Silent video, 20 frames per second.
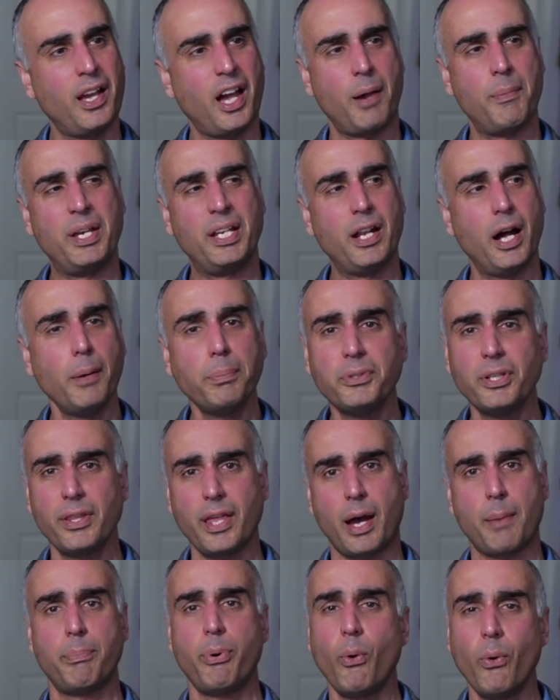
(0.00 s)
I mean, up to
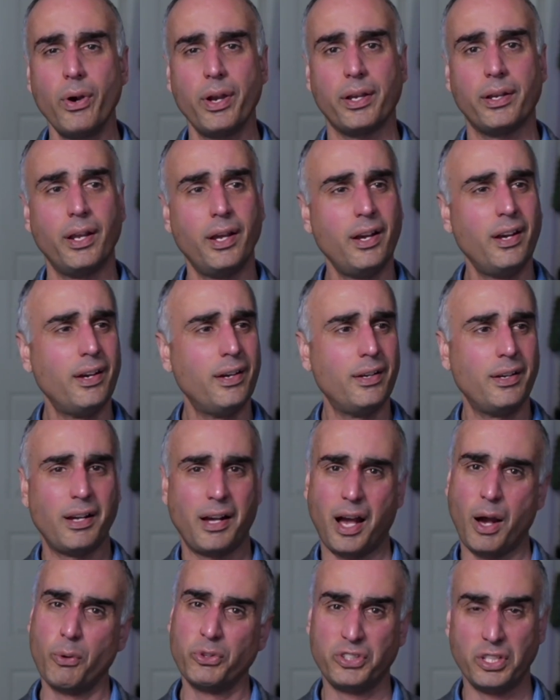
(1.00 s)
that point,
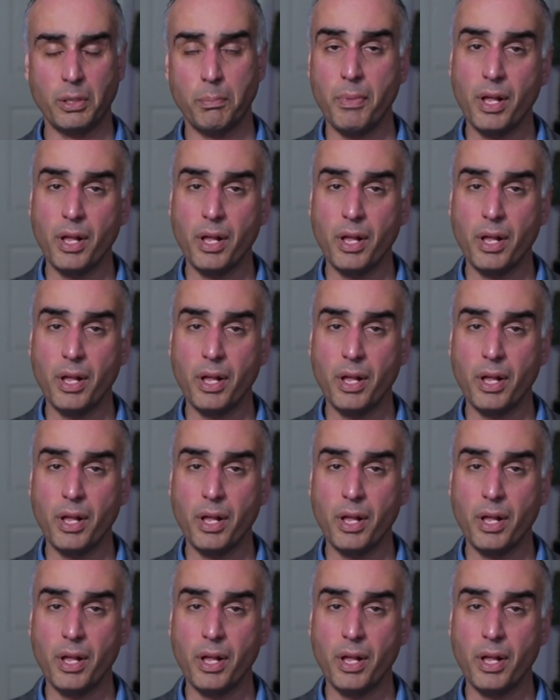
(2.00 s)
I was in the